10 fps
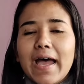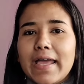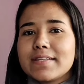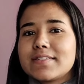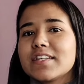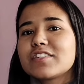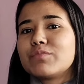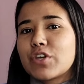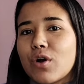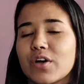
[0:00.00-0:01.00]
And
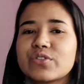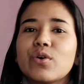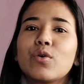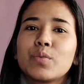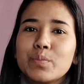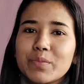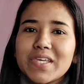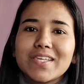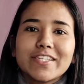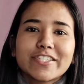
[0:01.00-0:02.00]
just because of
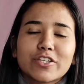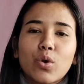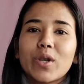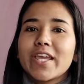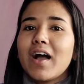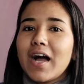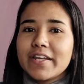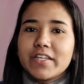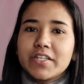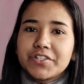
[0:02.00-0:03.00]
me scrolling
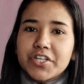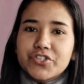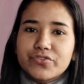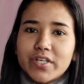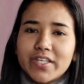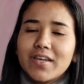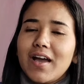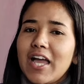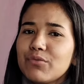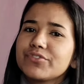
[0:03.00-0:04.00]
unintentionally,
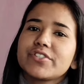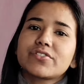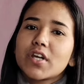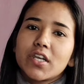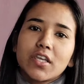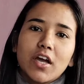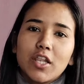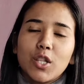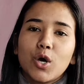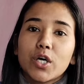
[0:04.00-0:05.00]
I was struggling a
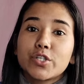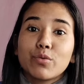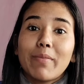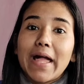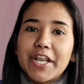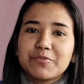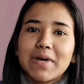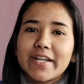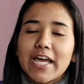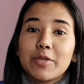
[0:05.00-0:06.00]
lot to manage
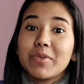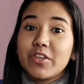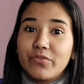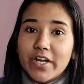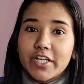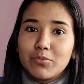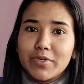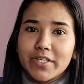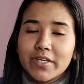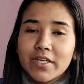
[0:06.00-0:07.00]
my time
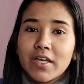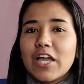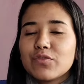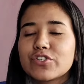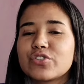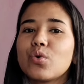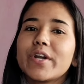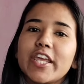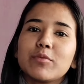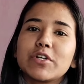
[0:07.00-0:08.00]
effectively. I was
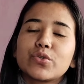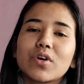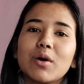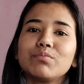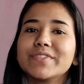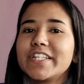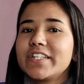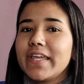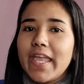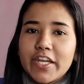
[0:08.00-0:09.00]
not able to
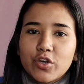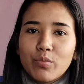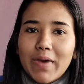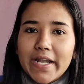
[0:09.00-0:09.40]
complete any of